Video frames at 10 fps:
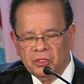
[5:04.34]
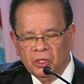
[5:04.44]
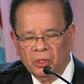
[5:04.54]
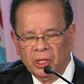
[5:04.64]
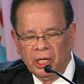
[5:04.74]

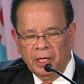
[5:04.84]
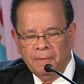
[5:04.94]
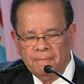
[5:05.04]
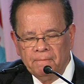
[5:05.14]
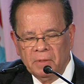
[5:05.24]
joy
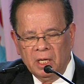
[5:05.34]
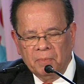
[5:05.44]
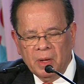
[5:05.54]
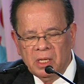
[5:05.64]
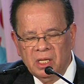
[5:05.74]
that
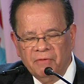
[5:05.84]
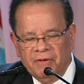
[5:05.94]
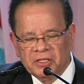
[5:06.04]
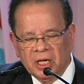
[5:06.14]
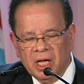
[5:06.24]
upon the
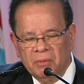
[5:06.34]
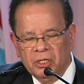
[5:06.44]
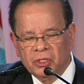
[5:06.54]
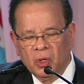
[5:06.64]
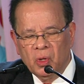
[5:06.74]
facade of
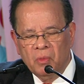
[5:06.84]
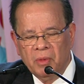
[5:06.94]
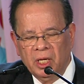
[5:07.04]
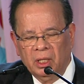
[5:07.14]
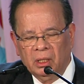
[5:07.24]
his home
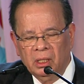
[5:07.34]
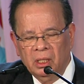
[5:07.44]
in